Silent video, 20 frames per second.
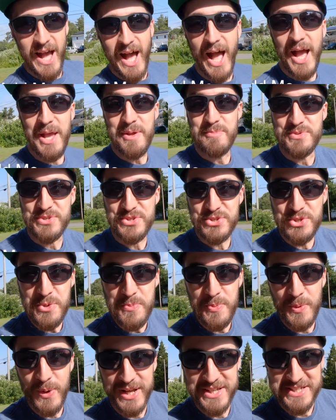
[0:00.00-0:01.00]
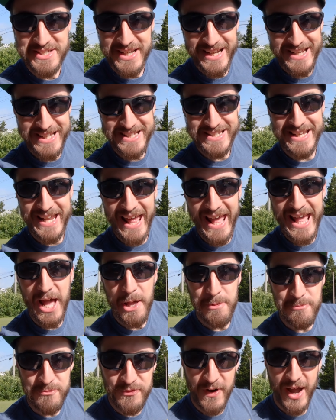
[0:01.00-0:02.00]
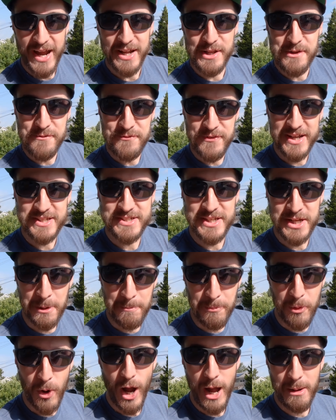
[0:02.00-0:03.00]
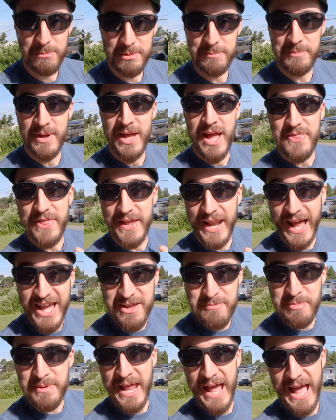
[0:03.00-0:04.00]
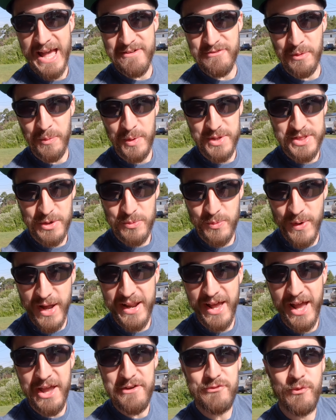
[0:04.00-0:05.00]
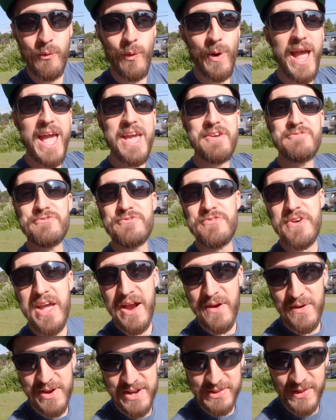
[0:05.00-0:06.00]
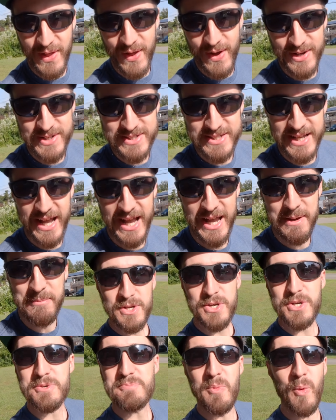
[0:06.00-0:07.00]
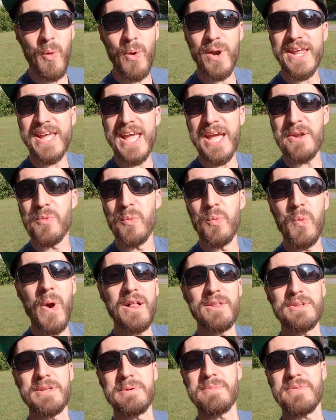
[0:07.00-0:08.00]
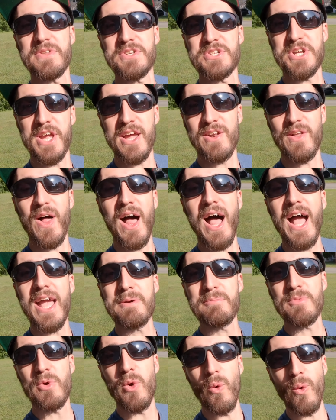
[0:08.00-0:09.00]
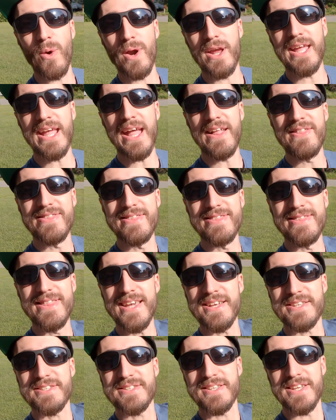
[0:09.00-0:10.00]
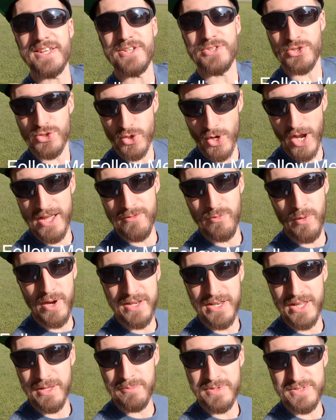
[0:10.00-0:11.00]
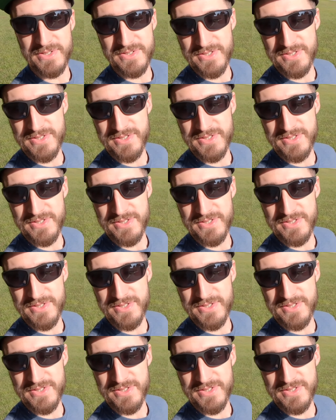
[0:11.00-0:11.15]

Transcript: I am super excited today. I am finally fixing a problem that I have been having with the red eye for a very long time. Good morning and welcome to the channel. I am Corey and this is Driveway Demons.